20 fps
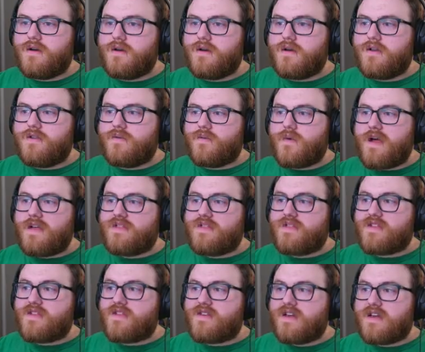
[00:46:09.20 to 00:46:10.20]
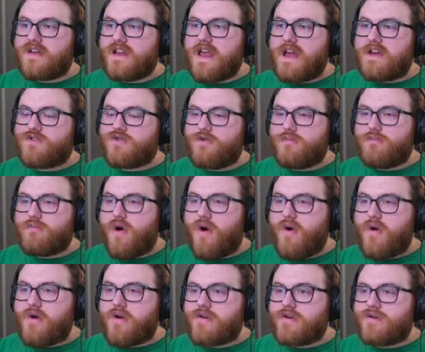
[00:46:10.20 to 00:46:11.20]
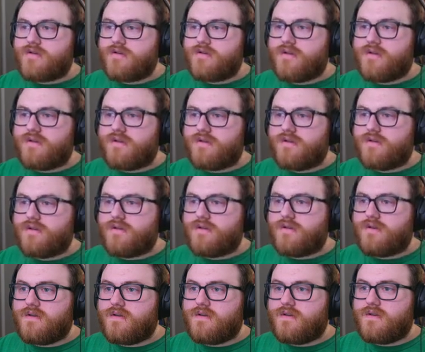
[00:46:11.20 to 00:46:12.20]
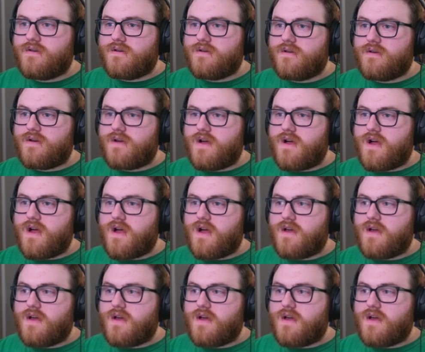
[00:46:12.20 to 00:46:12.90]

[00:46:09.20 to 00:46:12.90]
Wow, this is like an actual barn. Huh.